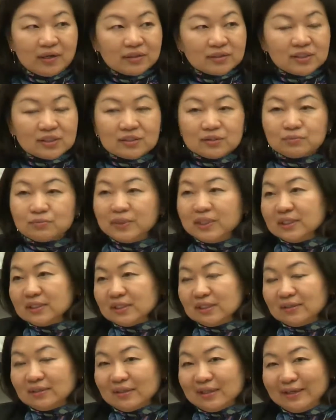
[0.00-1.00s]
Just
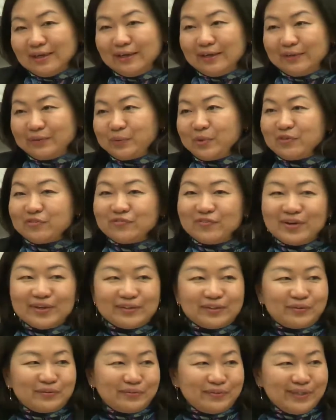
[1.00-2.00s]
recently, we
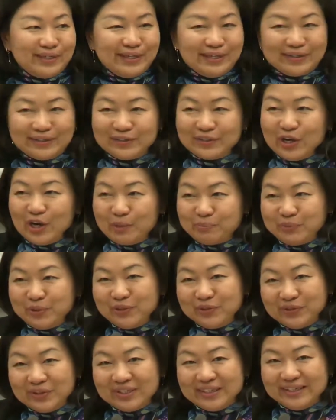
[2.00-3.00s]
found really good
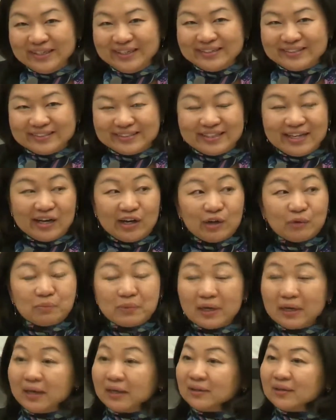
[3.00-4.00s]
opportunities now,
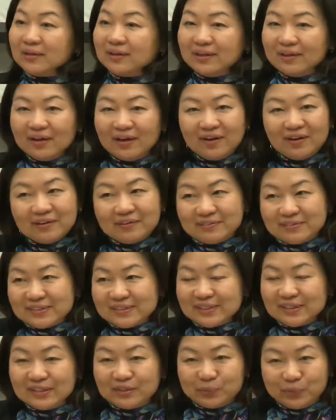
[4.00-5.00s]
but all of a
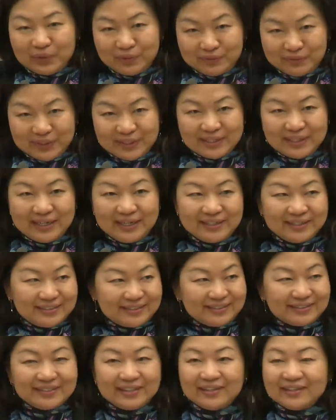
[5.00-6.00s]
sudden we
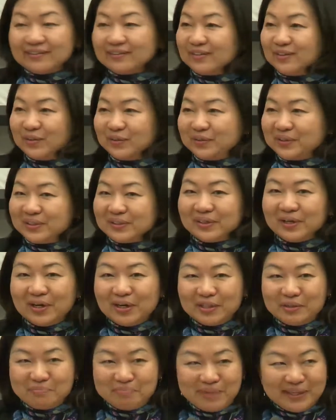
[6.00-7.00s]
realized, there's a
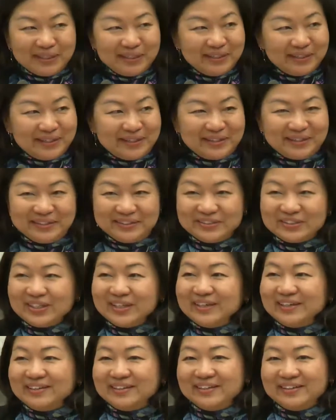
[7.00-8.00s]
lot of money there in
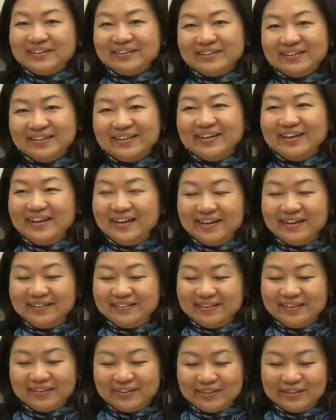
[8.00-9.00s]
China,
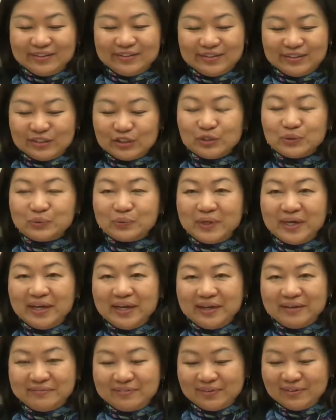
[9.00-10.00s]
and so we
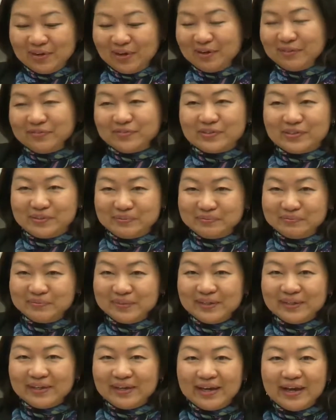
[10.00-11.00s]
have a law firm
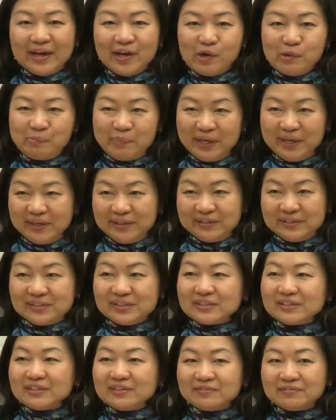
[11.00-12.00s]
helping
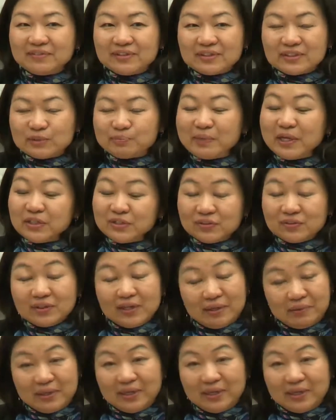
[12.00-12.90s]
just a special,